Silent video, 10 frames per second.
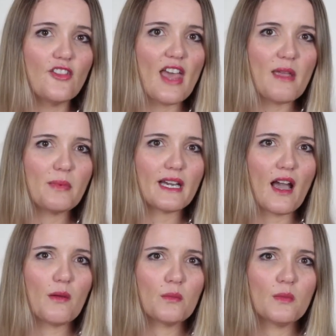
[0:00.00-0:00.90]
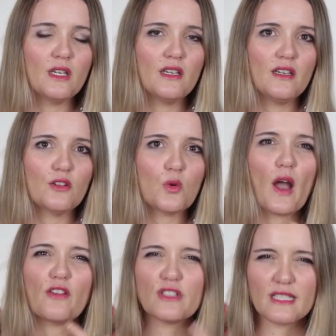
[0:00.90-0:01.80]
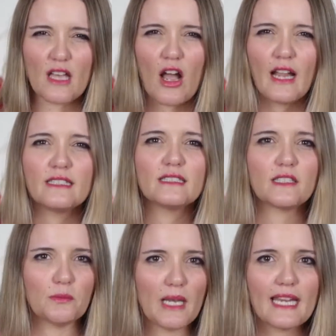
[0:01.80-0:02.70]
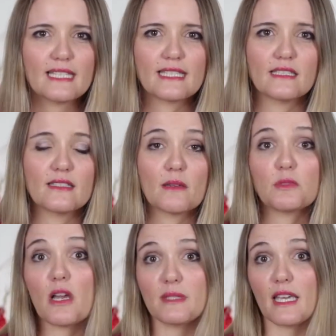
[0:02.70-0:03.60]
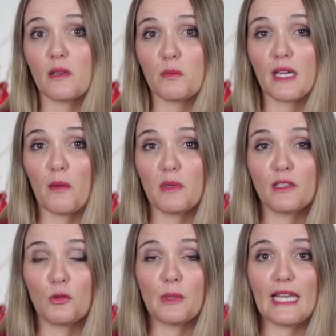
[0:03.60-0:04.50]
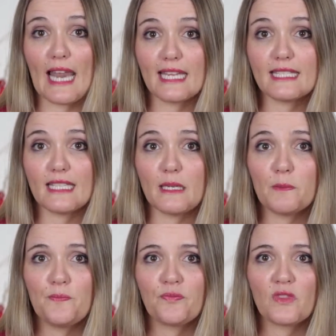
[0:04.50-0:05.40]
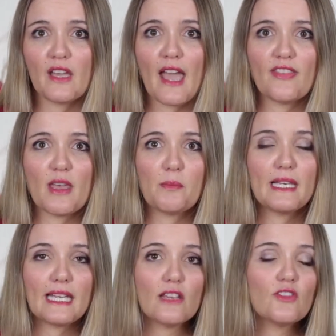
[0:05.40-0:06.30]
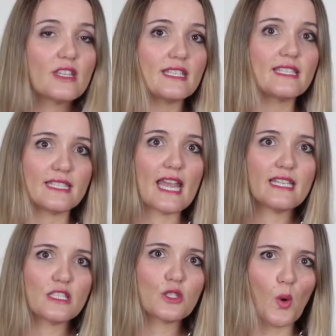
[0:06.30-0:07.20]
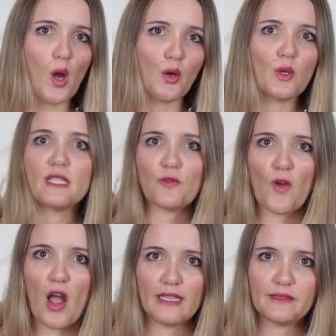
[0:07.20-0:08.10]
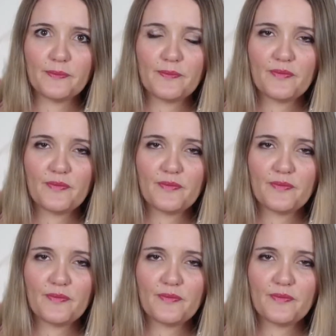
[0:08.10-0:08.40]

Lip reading: they become quite resigned, complacent. Sometimes they can become a little bit lazy, and they believe that the status quo is fine.